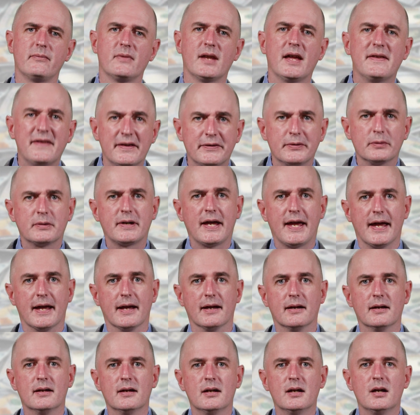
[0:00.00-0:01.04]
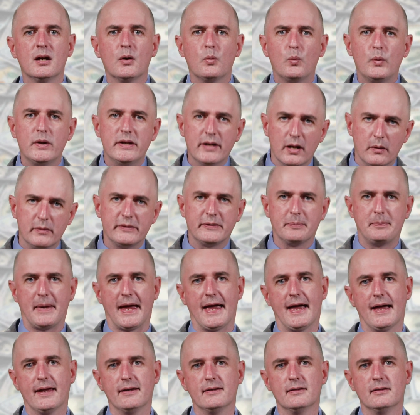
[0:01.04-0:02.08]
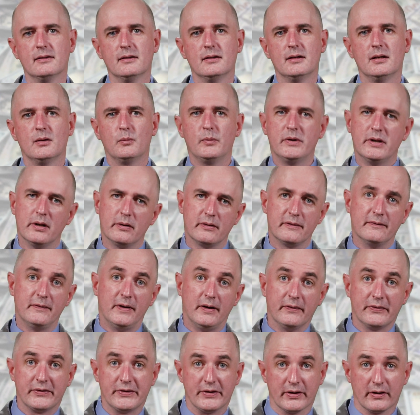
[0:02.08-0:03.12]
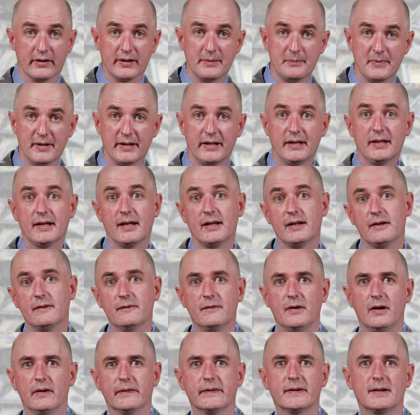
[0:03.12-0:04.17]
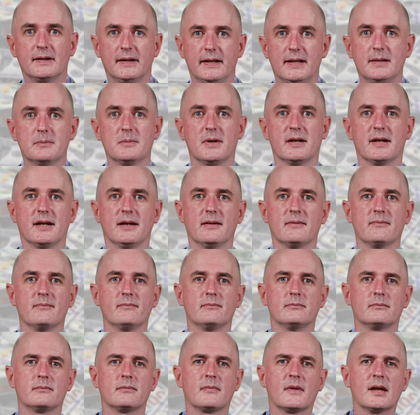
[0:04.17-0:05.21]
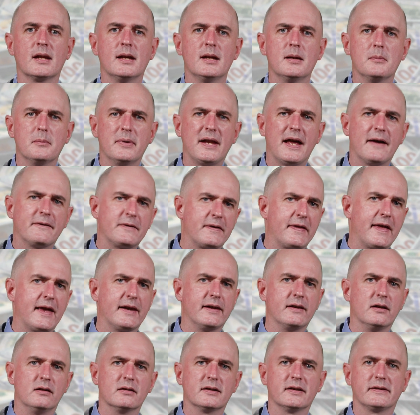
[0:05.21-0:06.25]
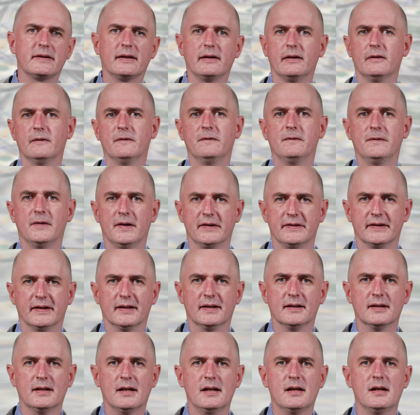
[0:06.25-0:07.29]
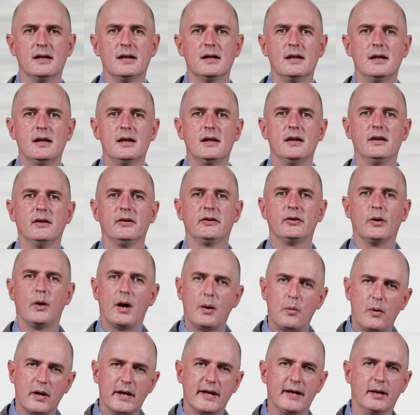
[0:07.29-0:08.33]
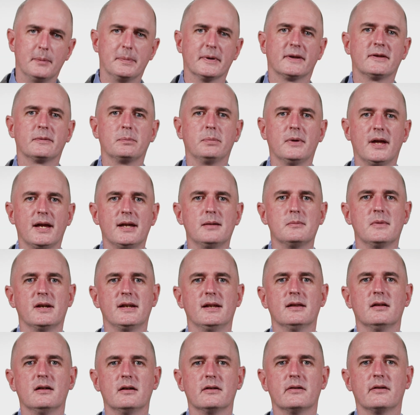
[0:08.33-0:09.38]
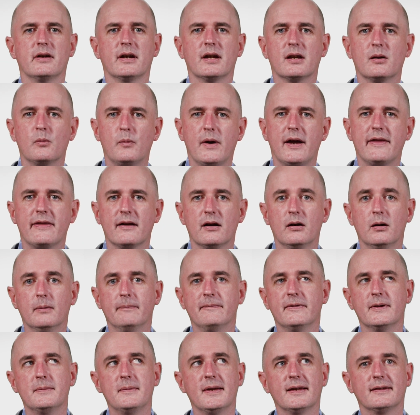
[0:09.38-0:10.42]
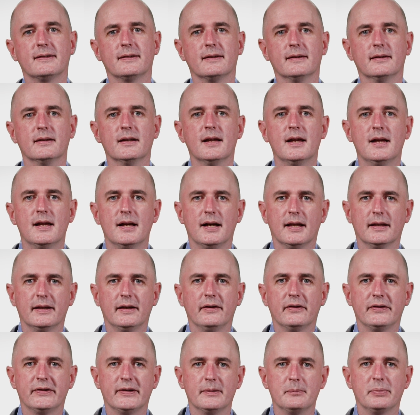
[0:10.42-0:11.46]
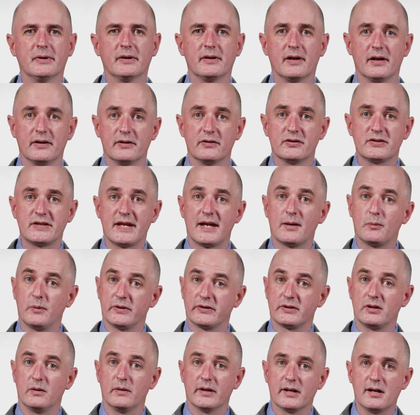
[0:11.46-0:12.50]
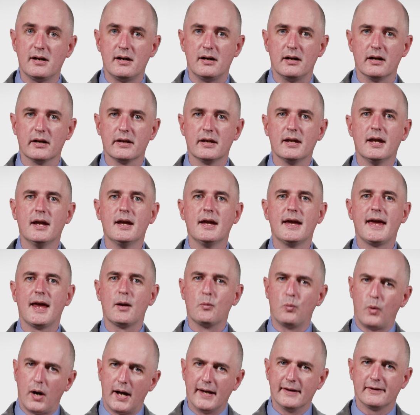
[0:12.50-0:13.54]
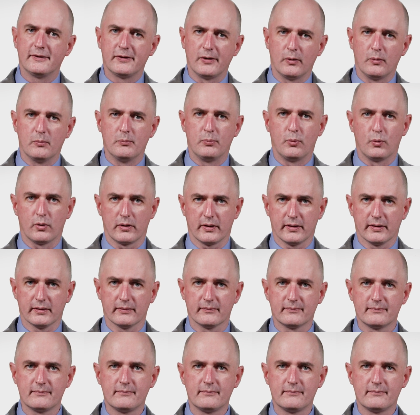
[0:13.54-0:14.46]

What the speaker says: And that's okay. We know it's bad, we know it involves dirty money, and it involves clean money. But after that it all gets a little fuzzy. So I want to help explain money laundering in a way that hopefully makes it a little simpler to understand what's going on and why it's so important.